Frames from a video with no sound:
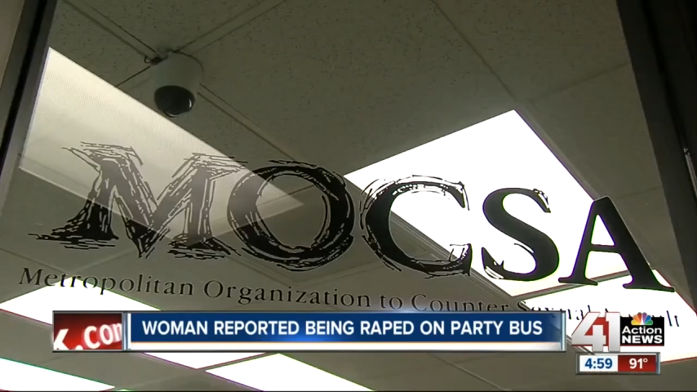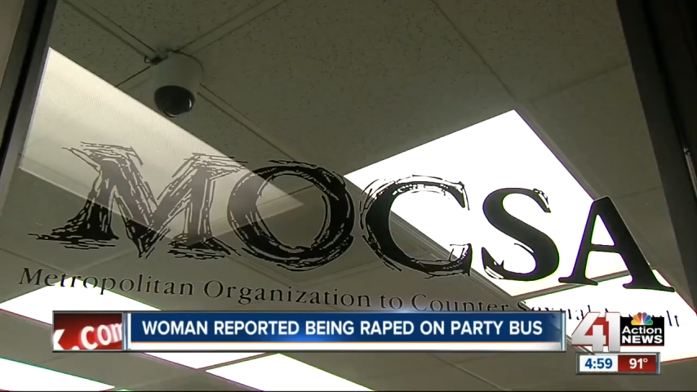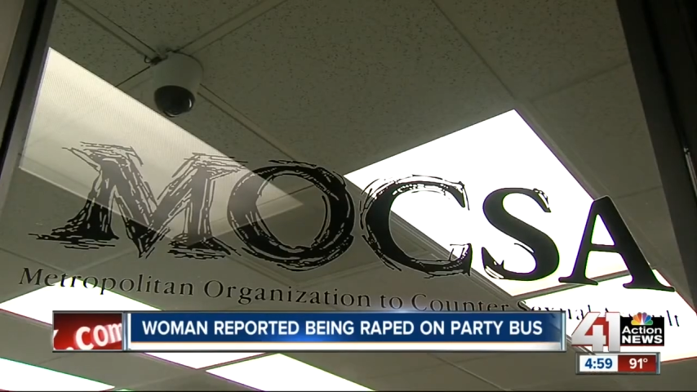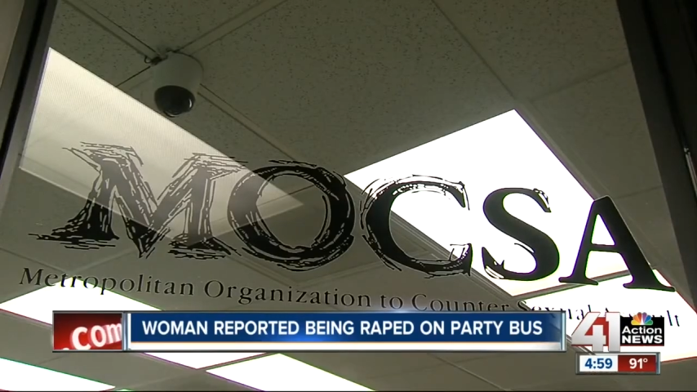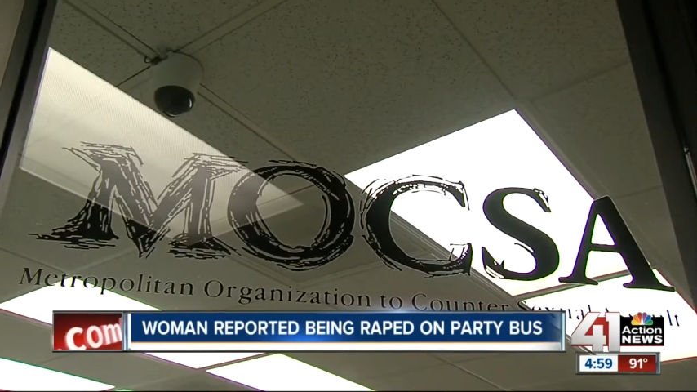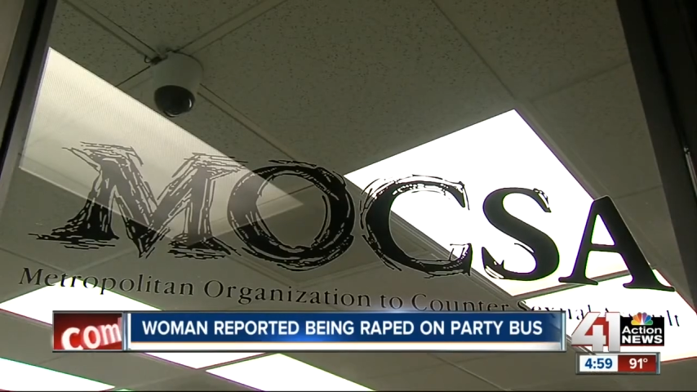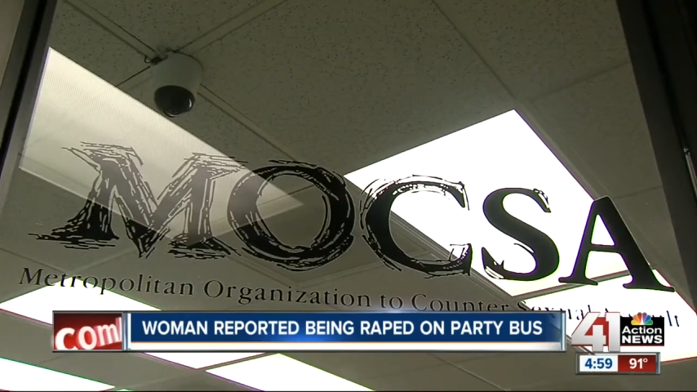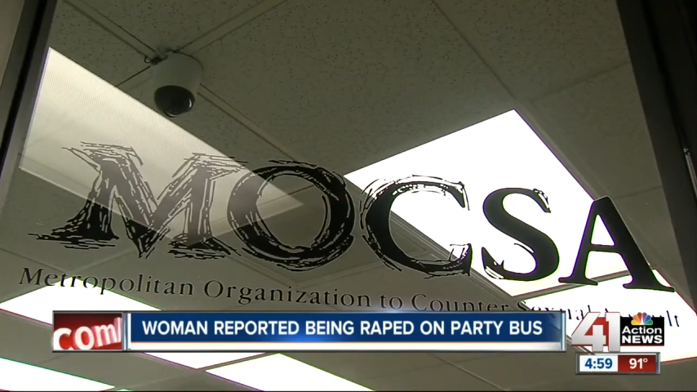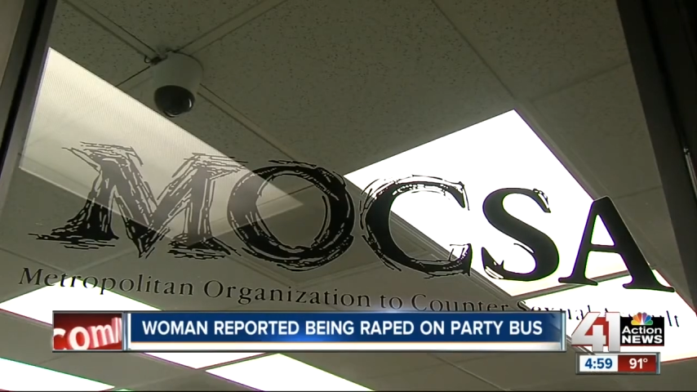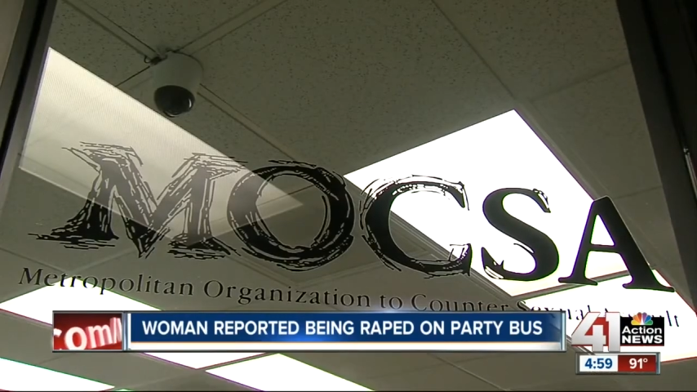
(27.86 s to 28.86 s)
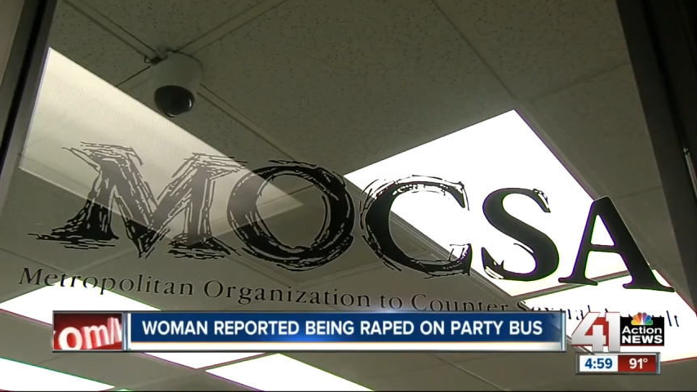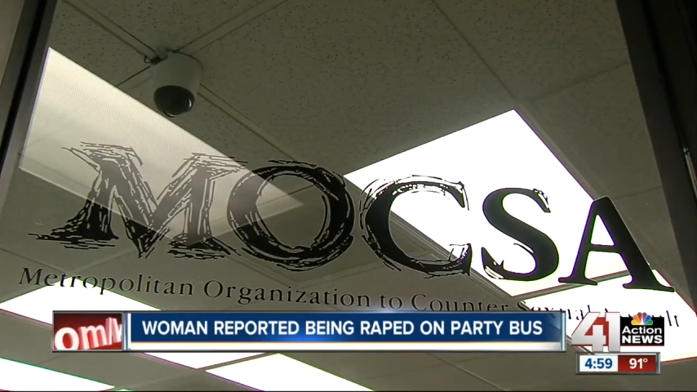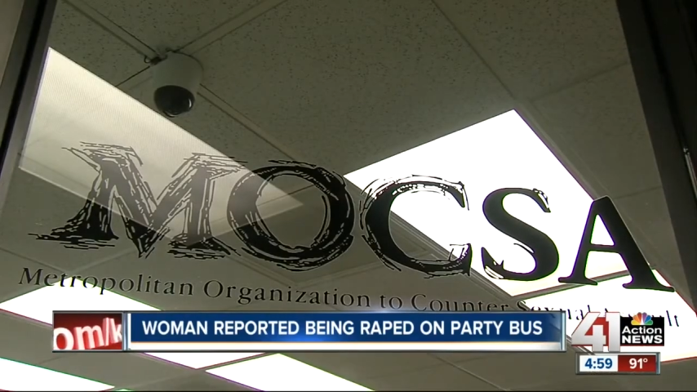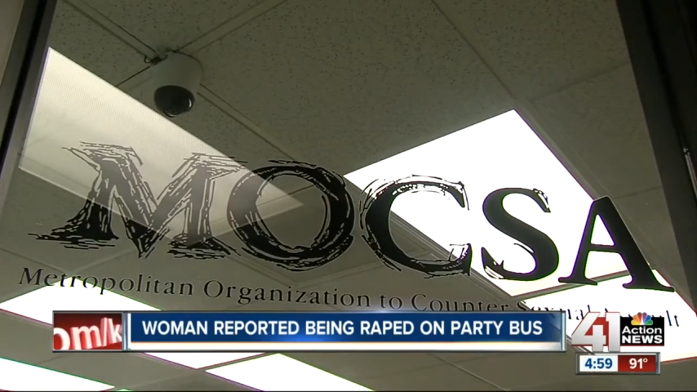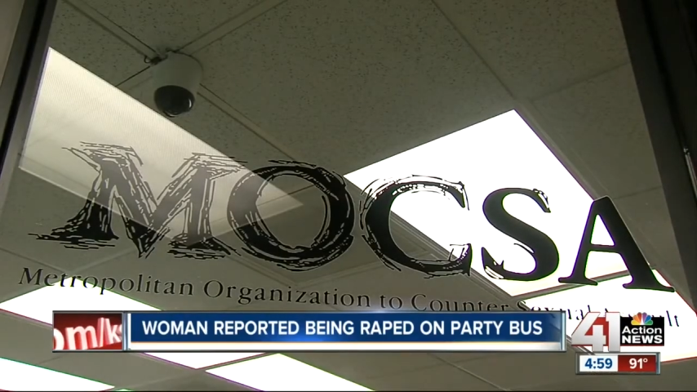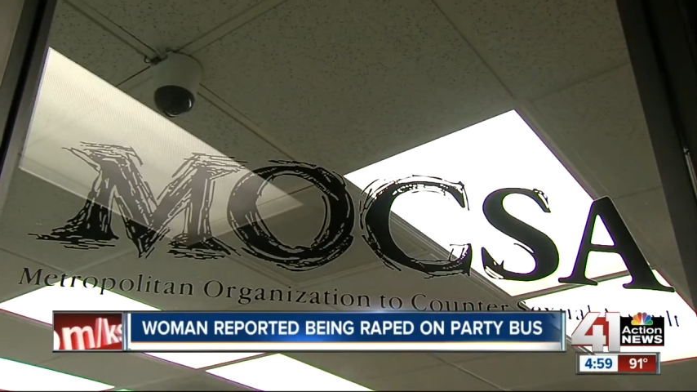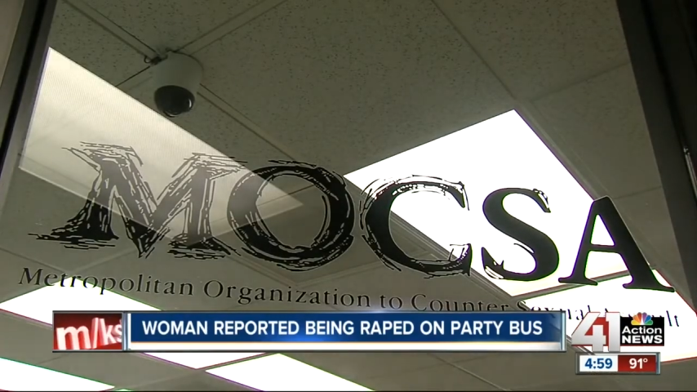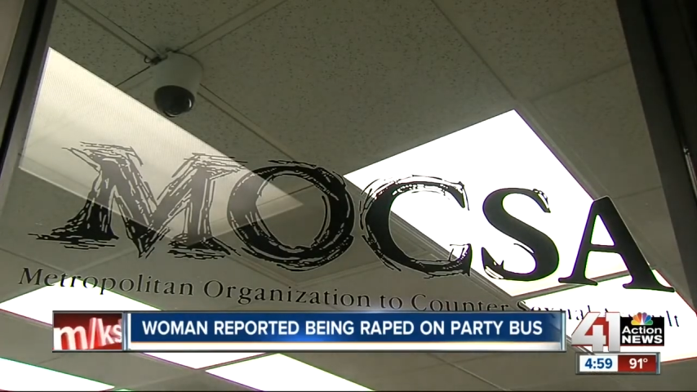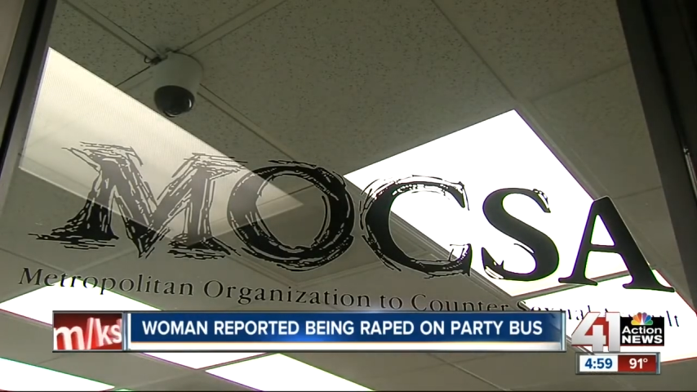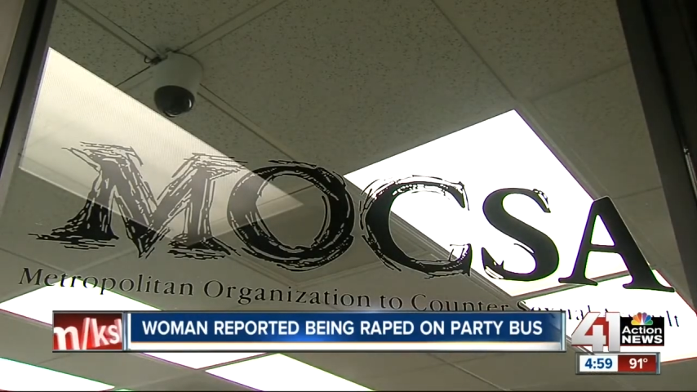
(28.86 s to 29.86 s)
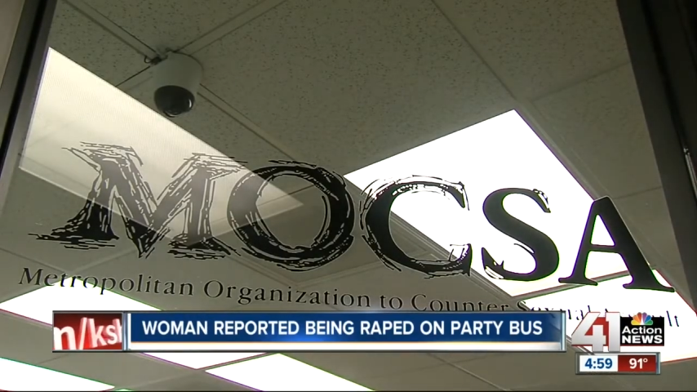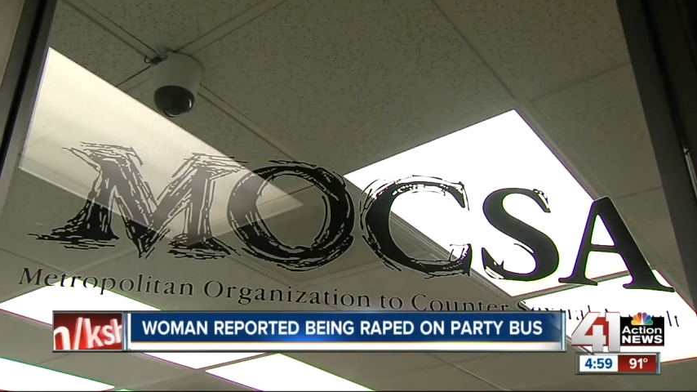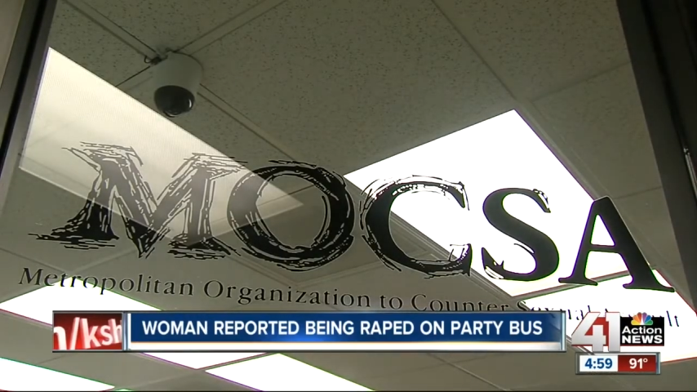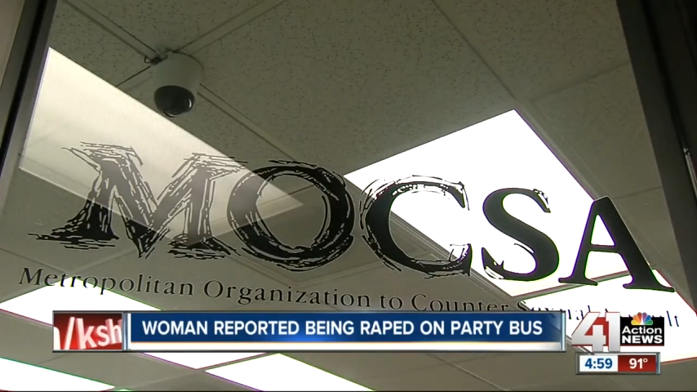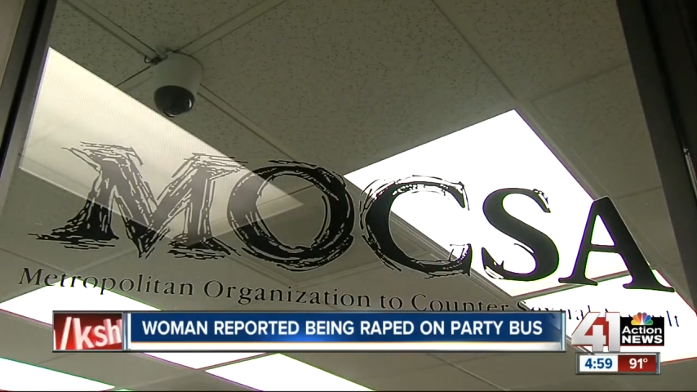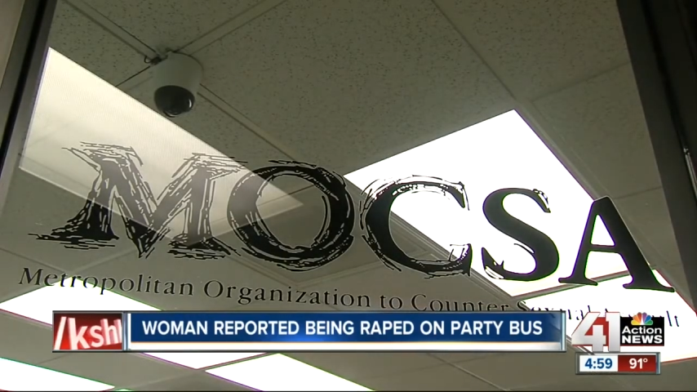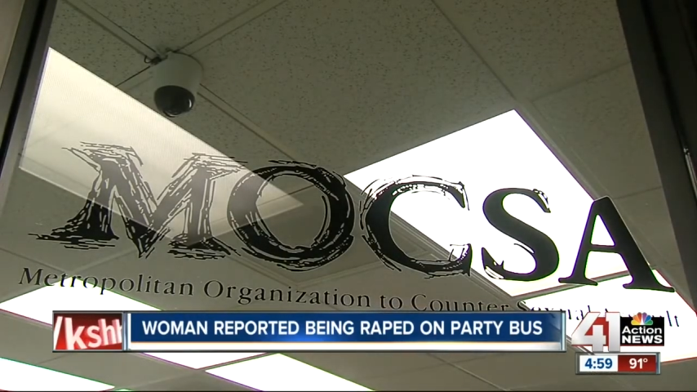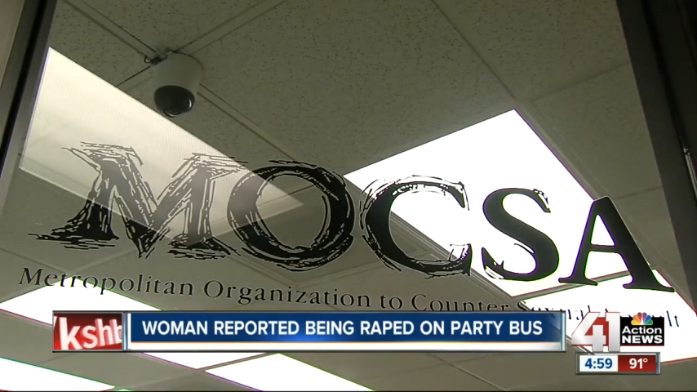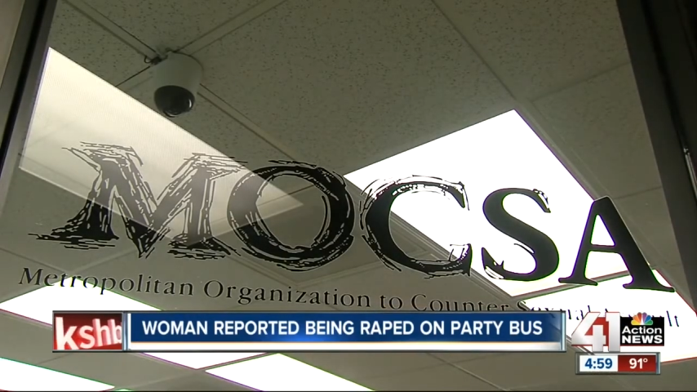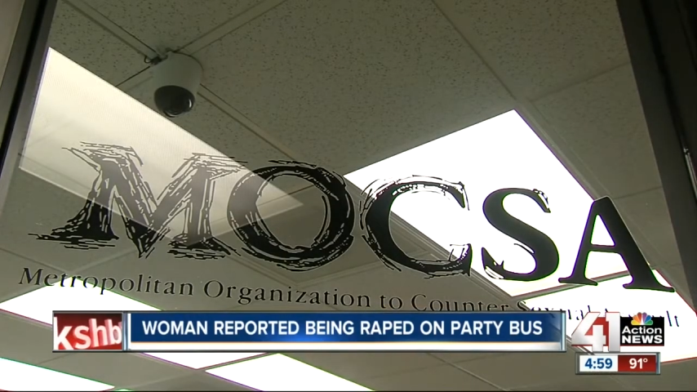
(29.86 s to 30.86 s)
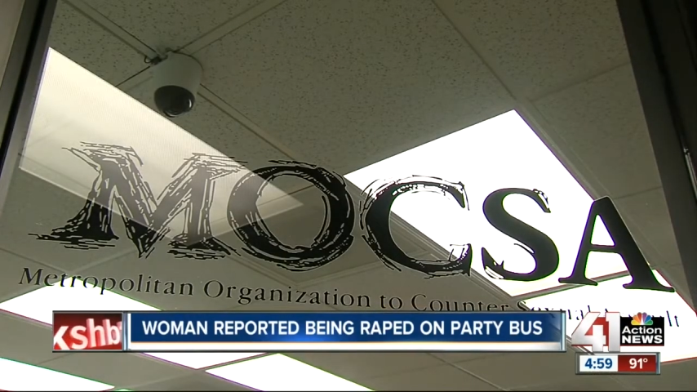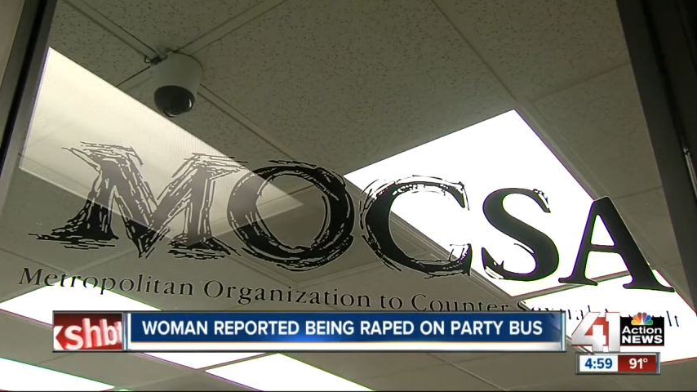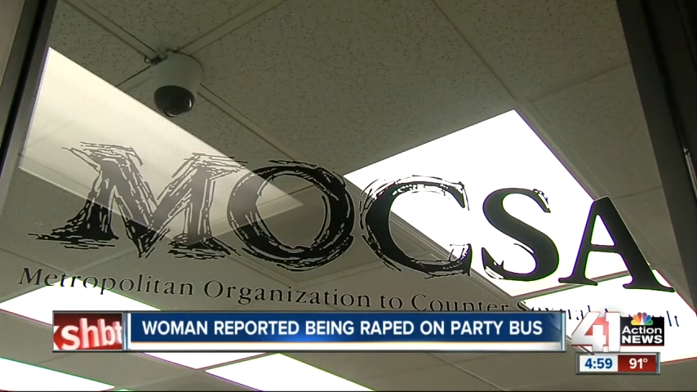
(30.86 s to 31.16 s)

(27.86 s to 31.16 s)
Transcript: [unreadable: no face in view]